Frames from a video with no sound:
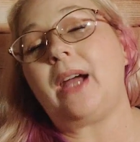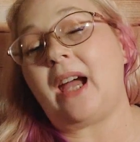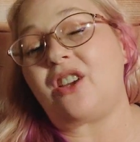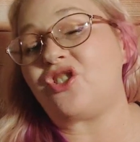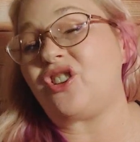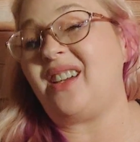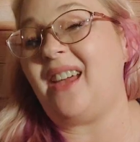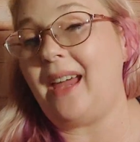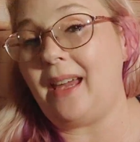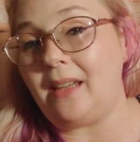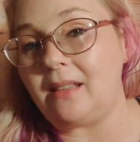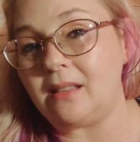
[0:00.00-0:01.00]
actually
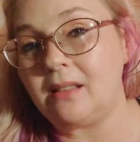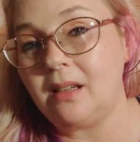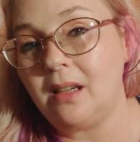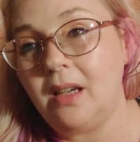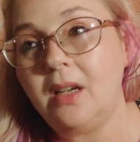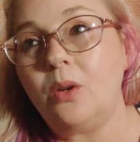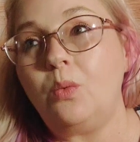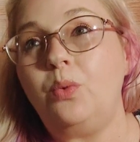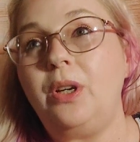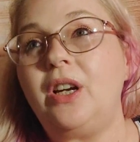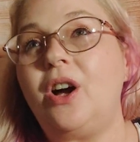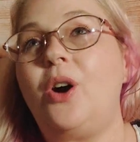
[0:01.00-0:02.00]
ate.
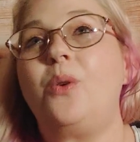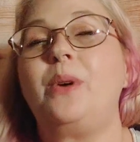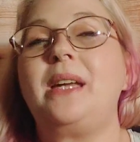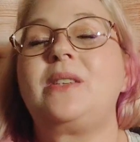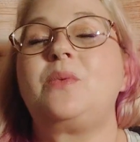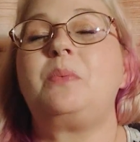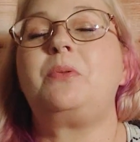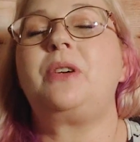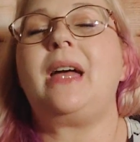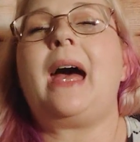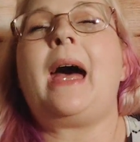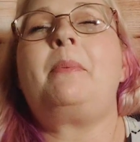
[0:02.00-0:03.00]
We put
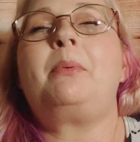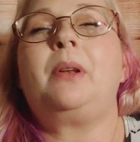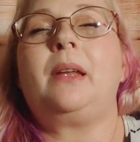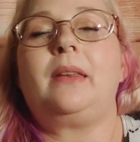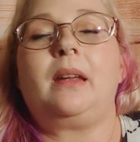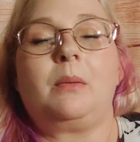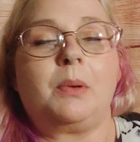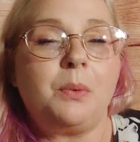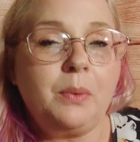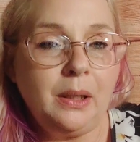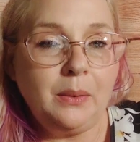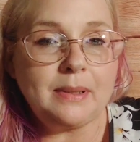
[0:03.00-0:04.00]
apple in there, but it
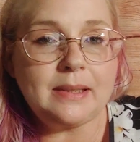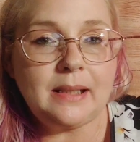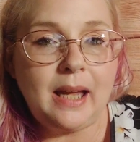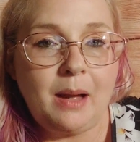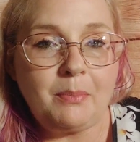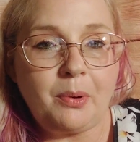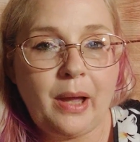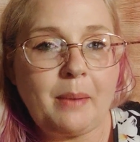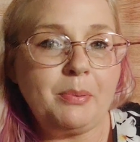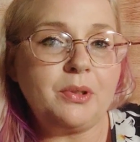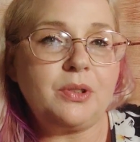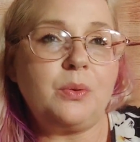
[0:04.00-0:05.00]
really wasn't an apple.
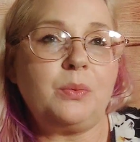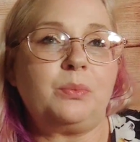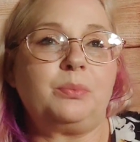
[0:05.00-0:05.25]
Apples don't...